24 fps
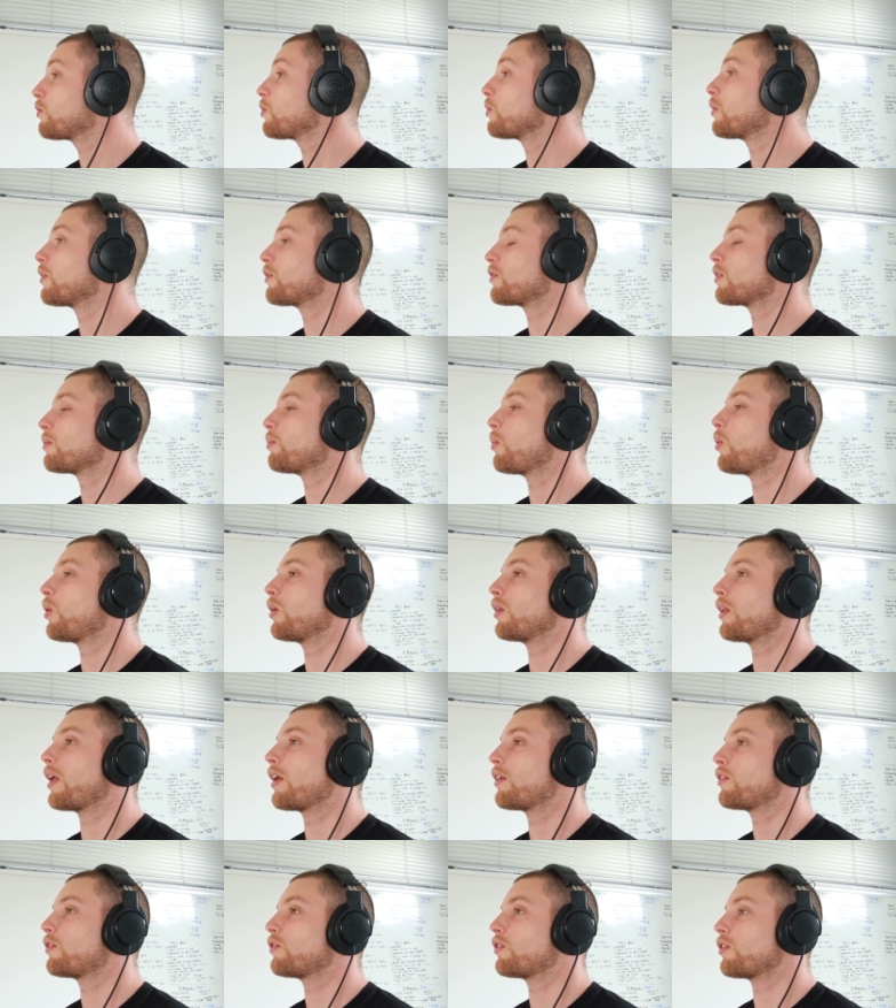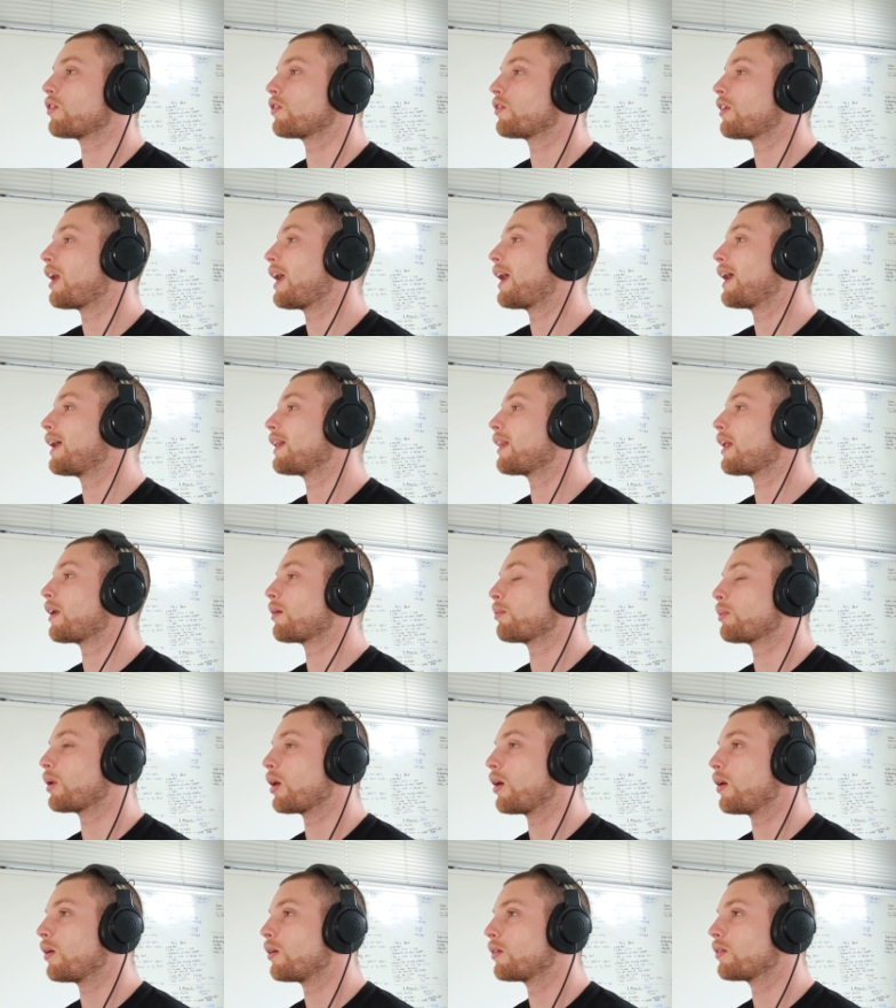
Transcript: or is it more or less just, hey, let them go?